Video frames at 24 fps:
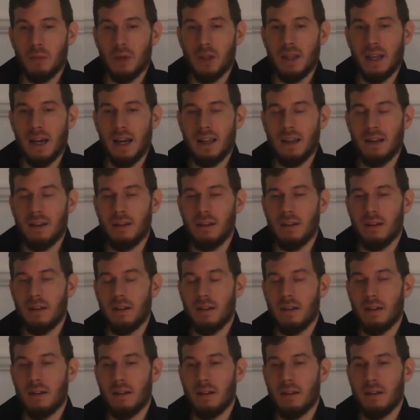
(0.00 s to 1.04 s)
But then
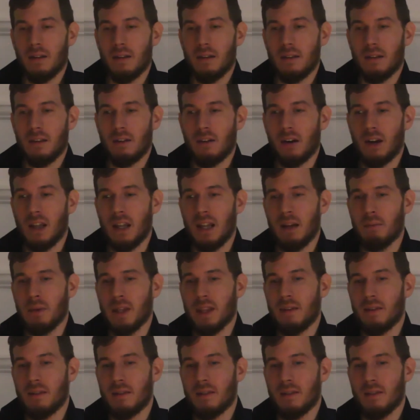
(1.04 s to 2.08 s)
there are
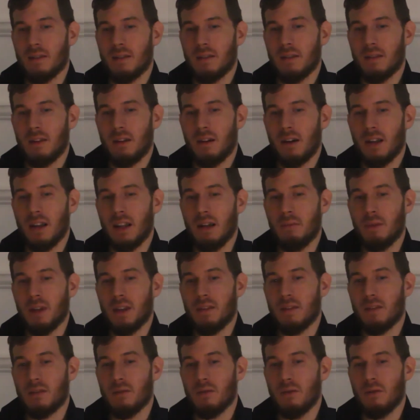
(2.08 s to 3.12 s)
limits. There are
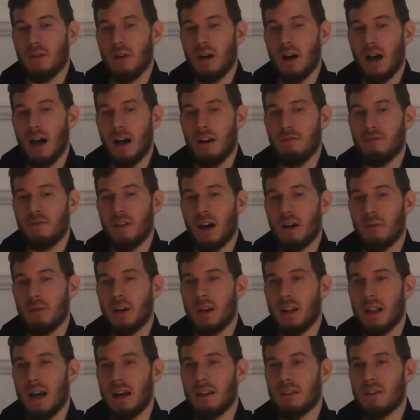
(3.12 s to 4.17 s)
limits to how far
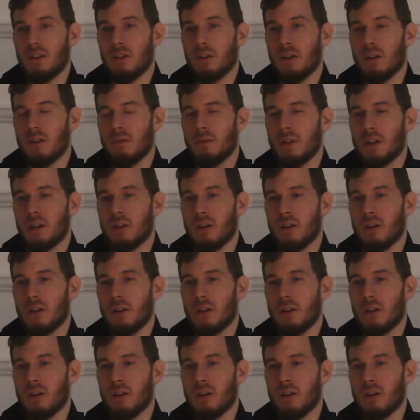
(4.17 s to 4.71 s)
we're allowed to go